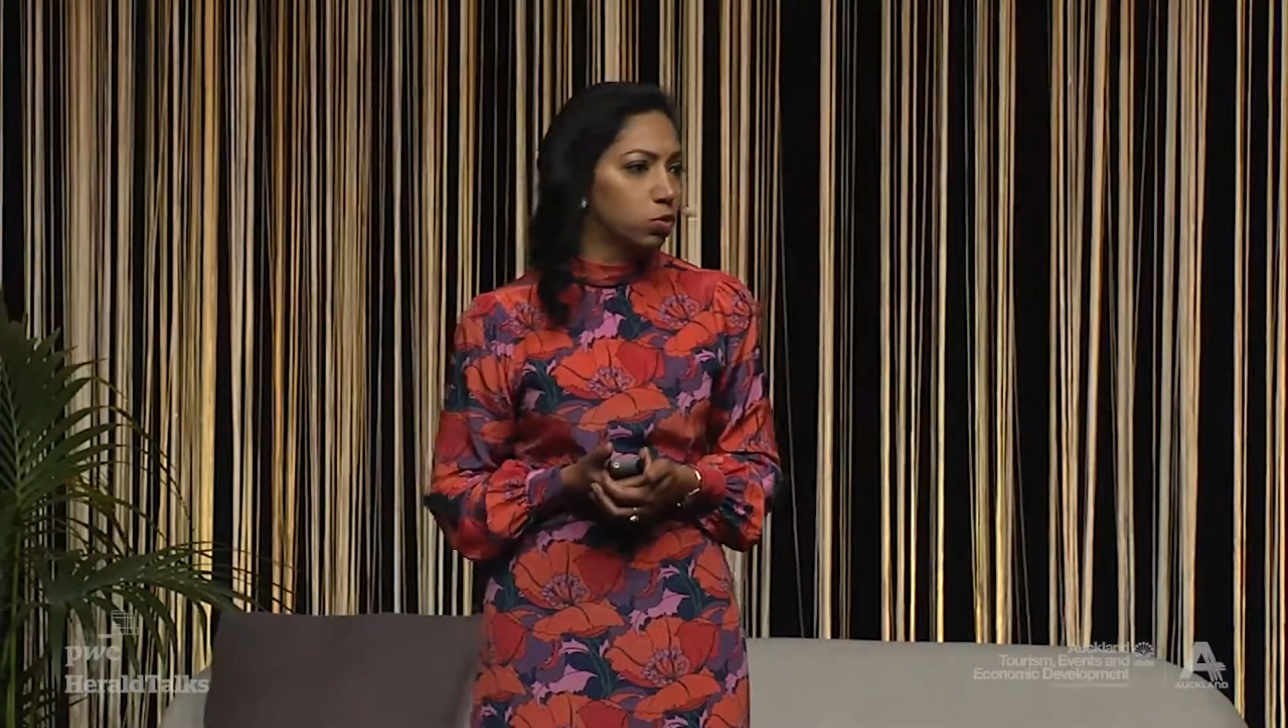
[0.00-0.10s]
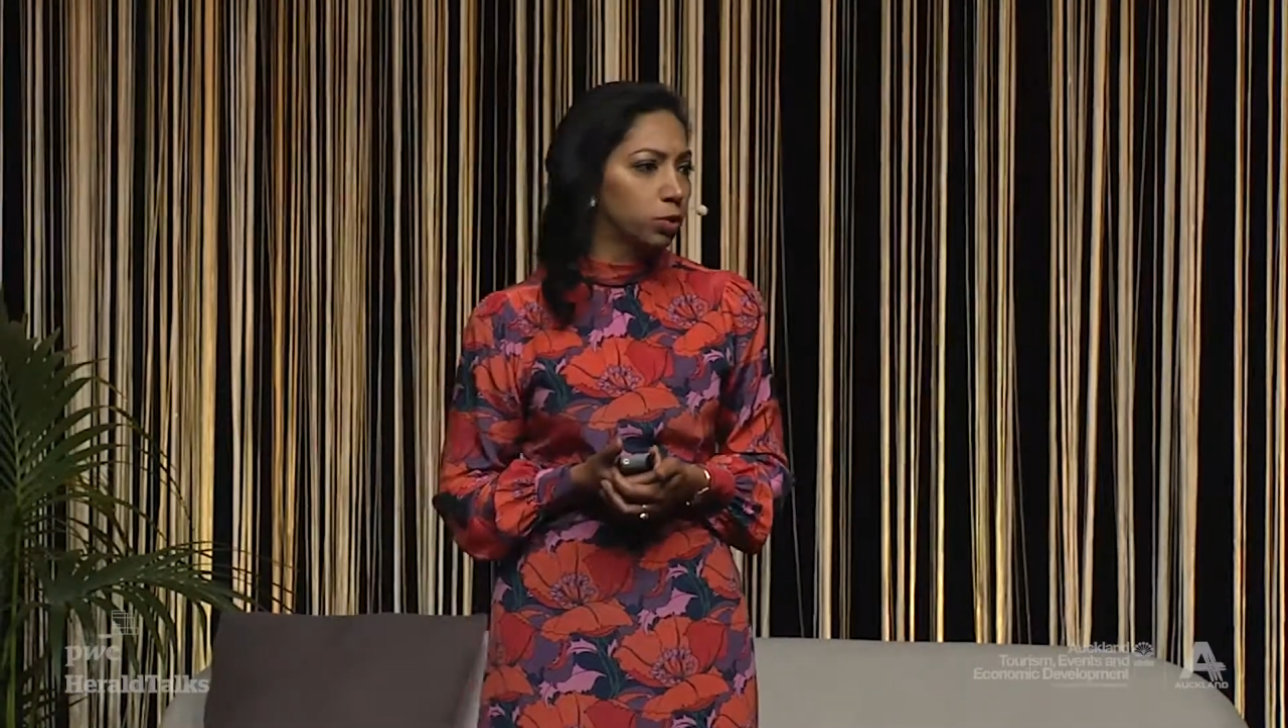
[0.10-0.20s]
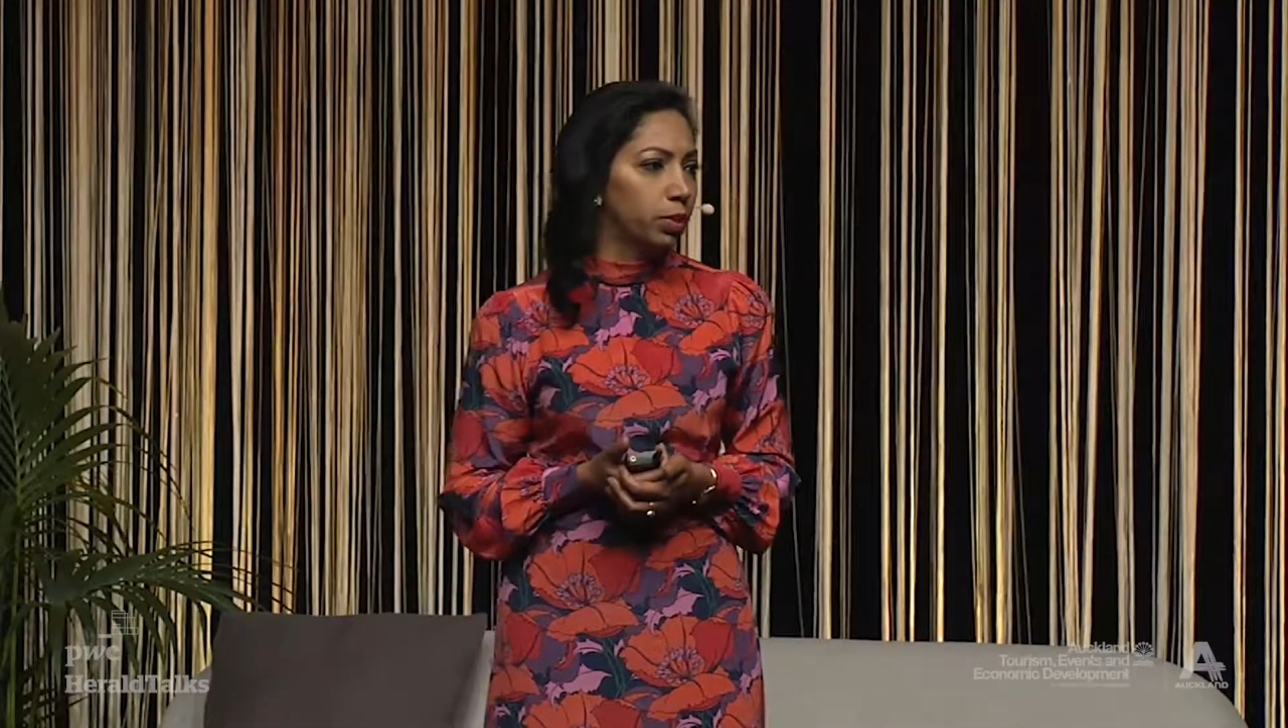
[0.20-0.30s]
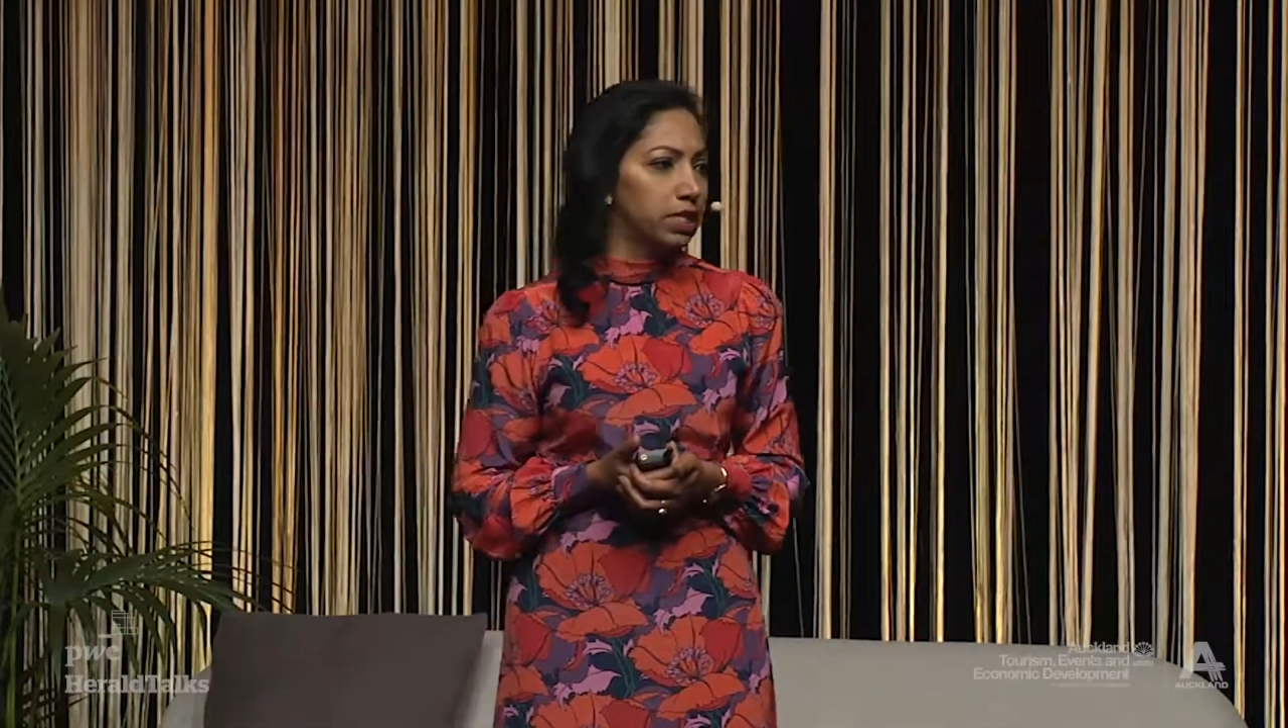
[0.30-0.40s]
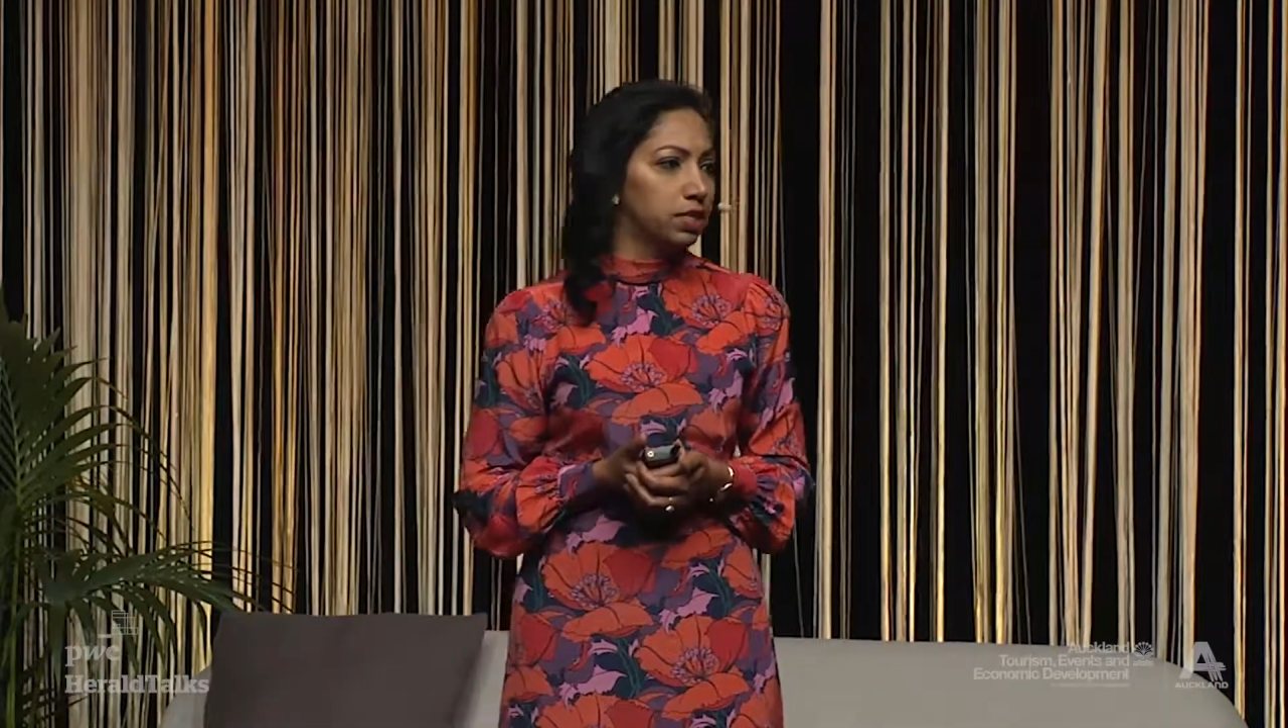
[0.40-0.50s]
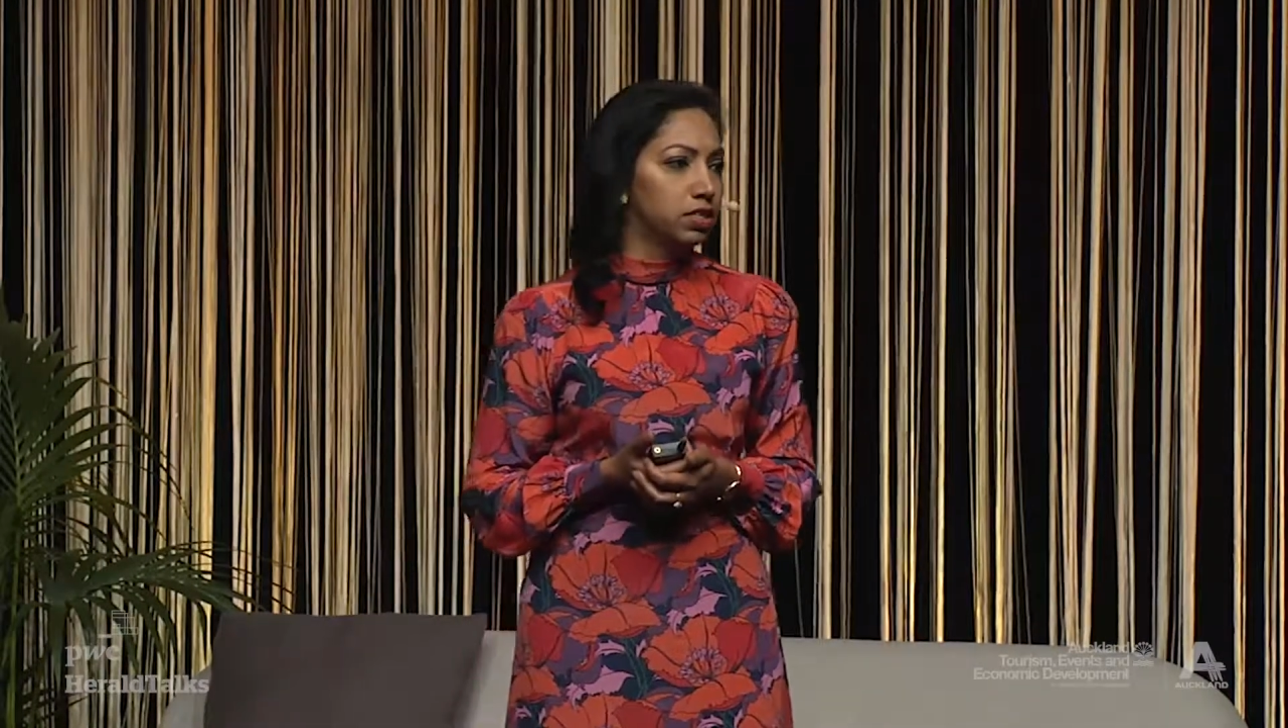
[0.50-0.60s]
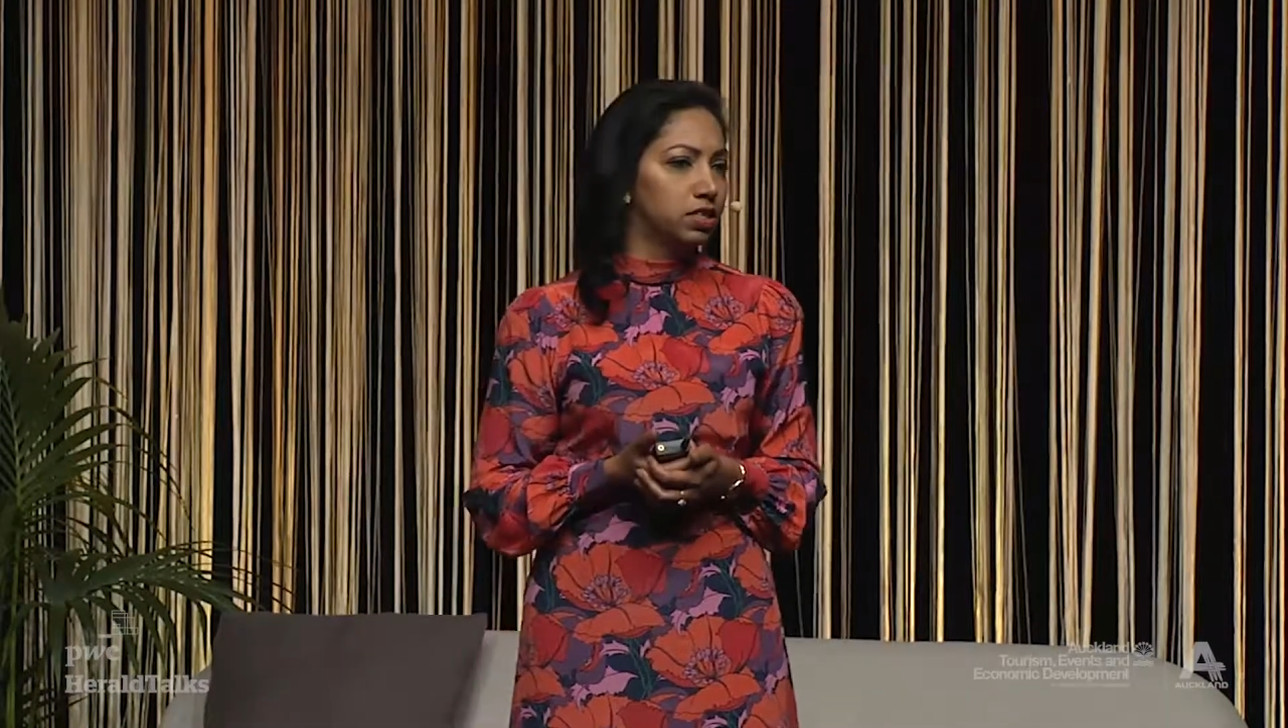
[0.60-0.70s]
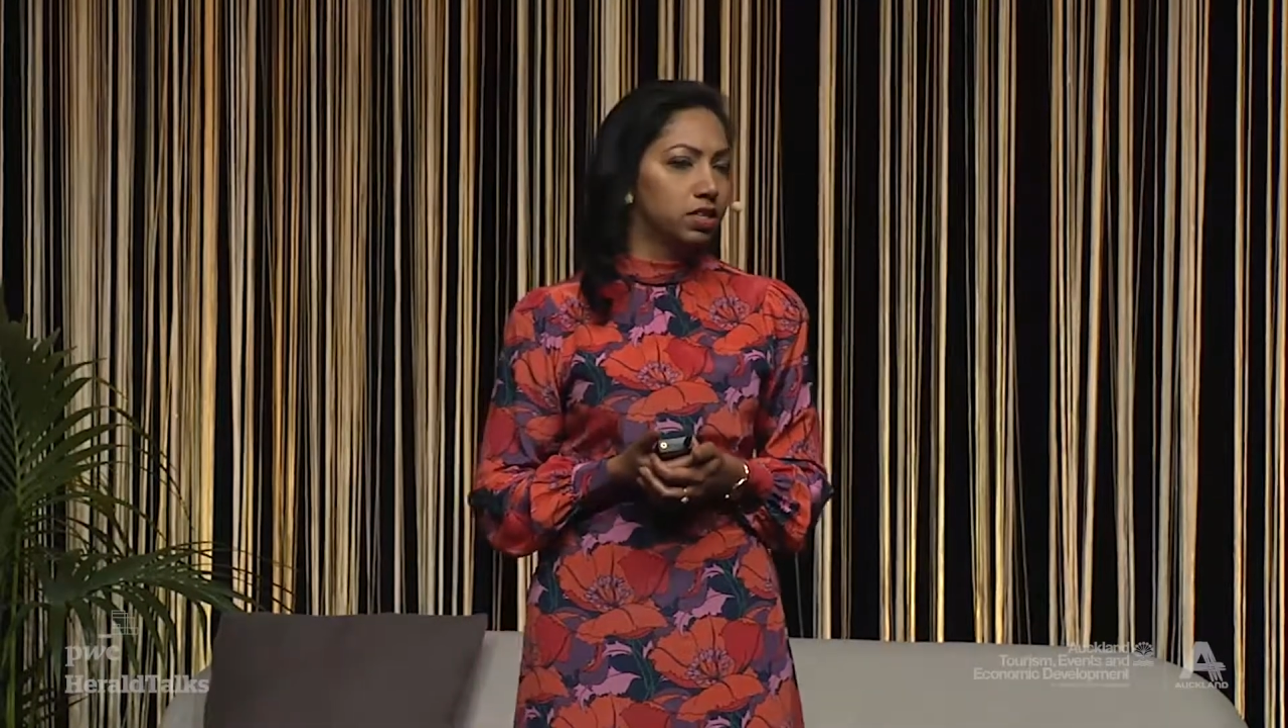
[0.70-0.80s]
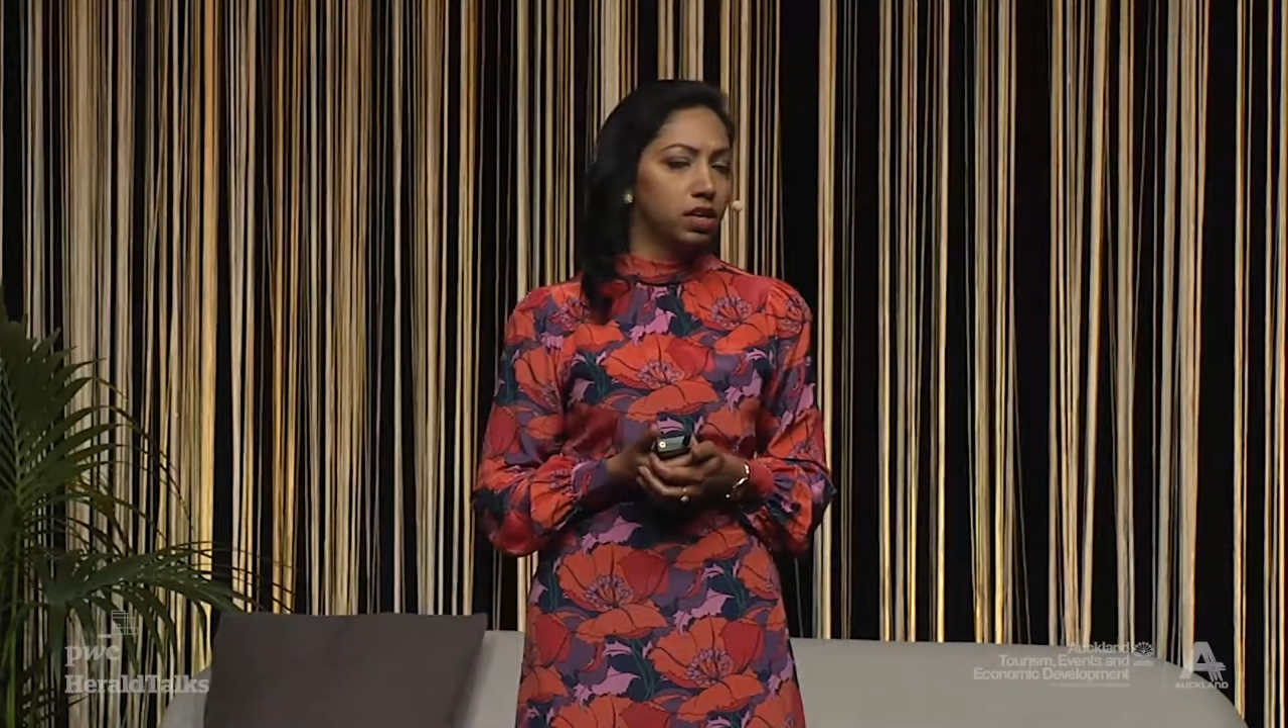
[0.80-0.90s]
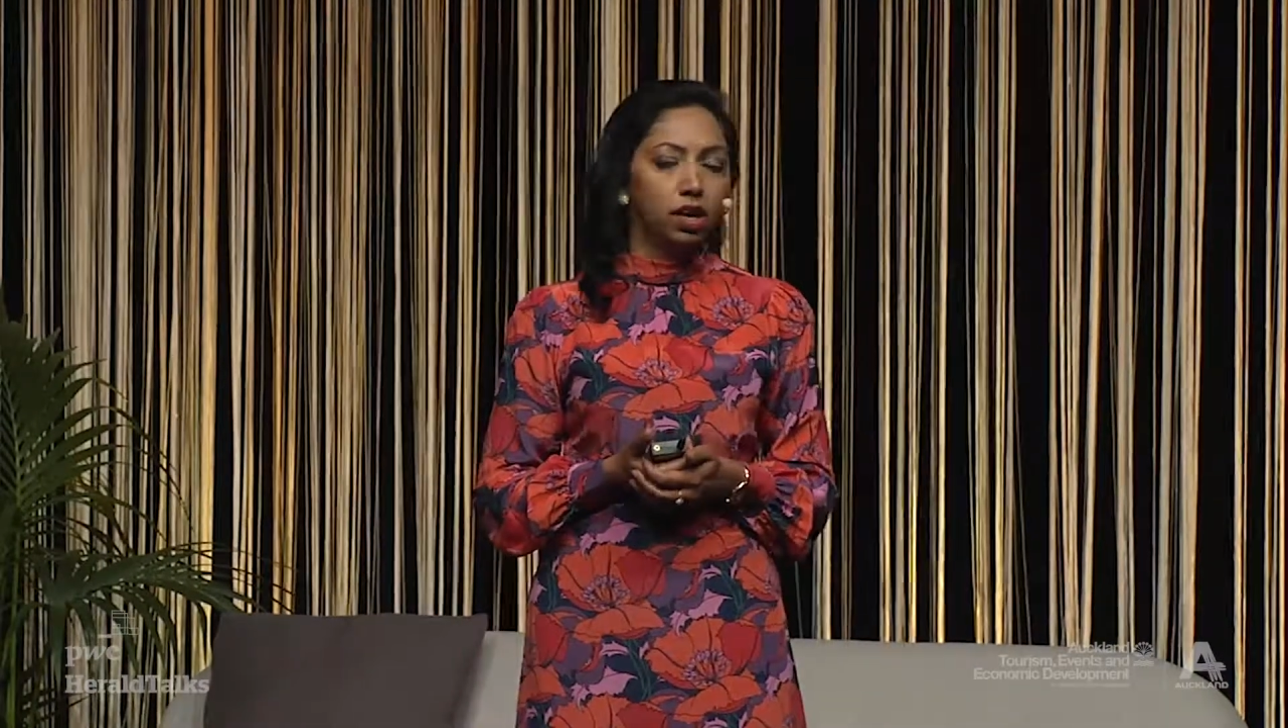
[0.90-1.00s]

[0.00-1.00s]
workplaces.